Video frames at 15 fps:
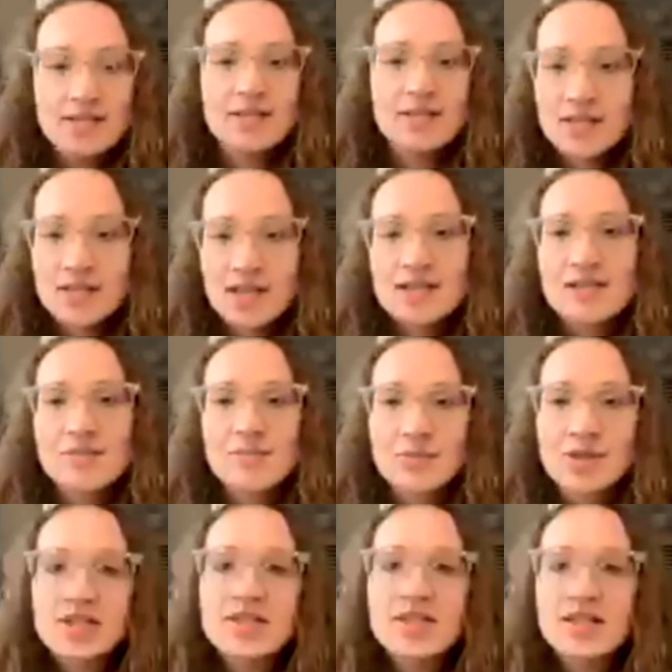He's got some
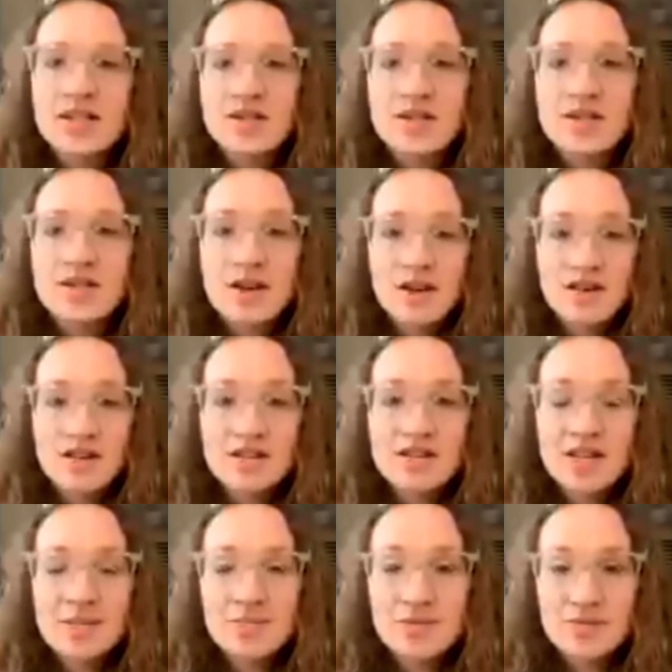books that go into other
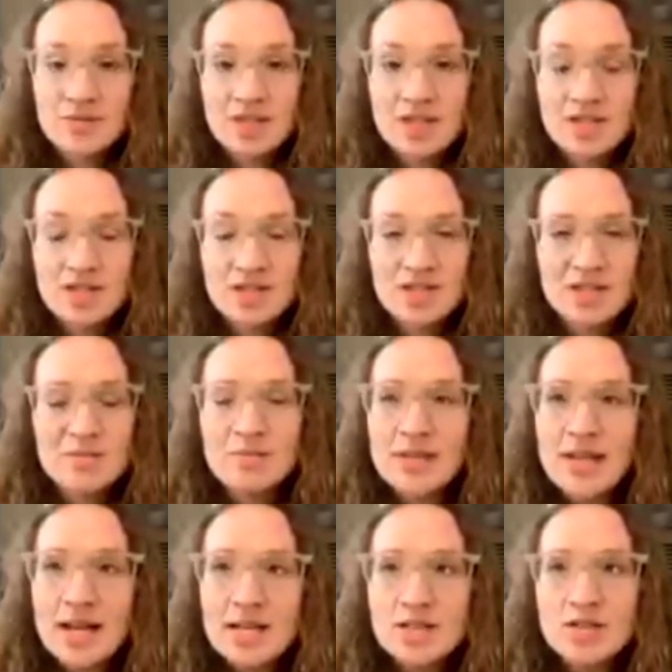types of relationships. But
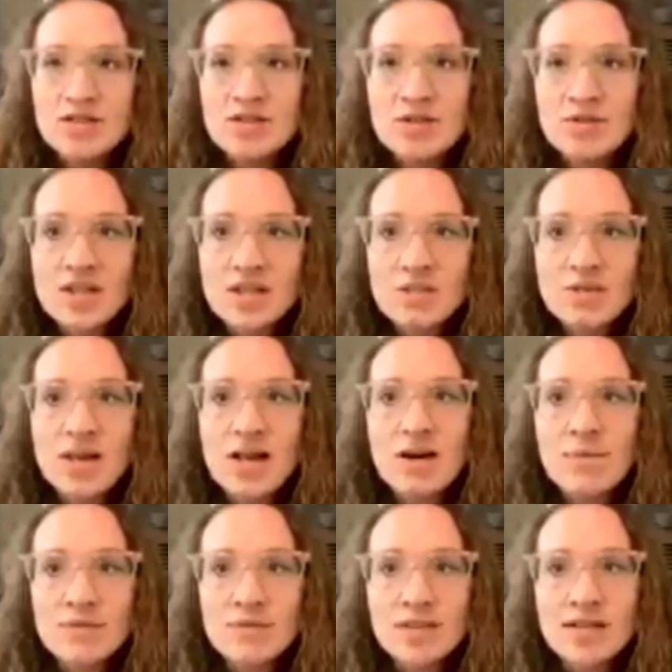just the way that we
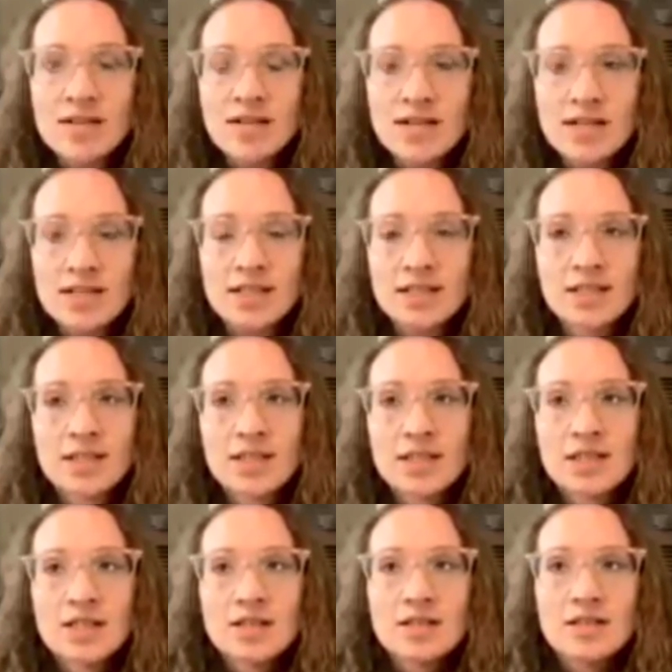operate on a
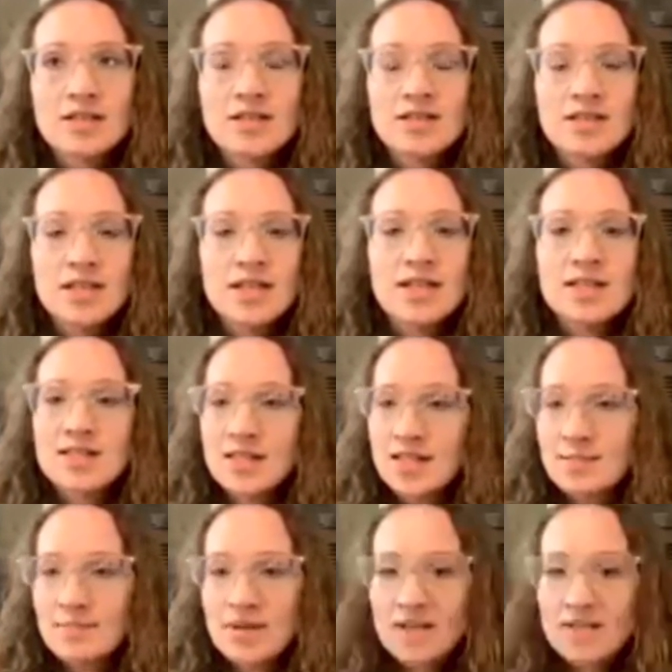day-to-day
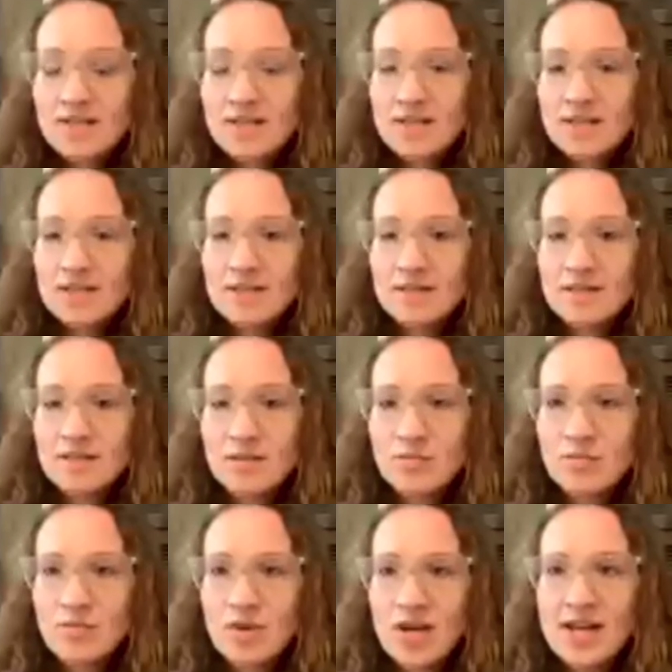basis,
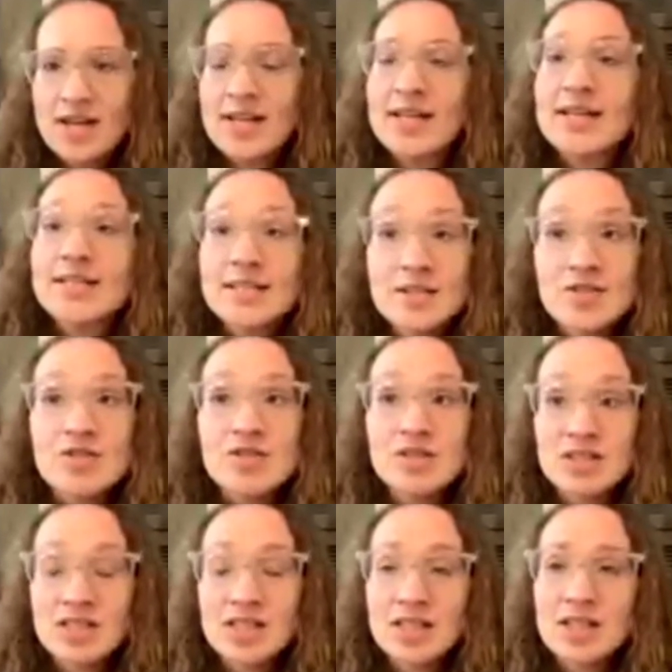and it is
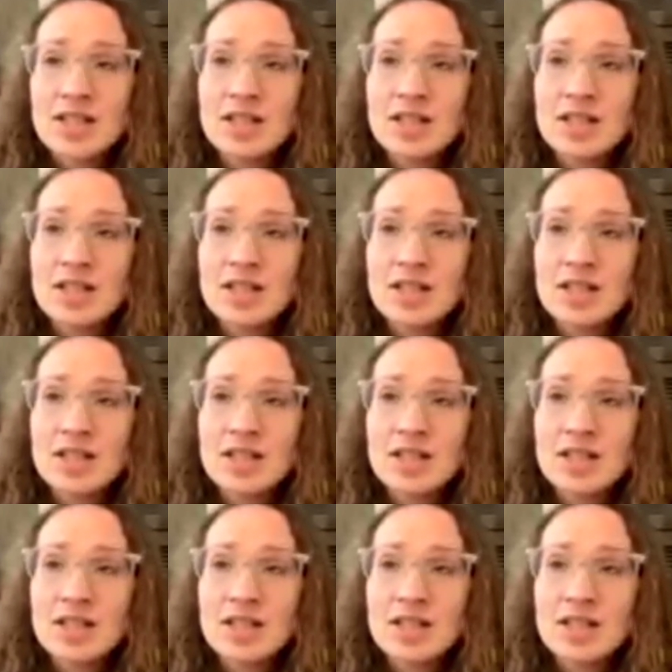interesting.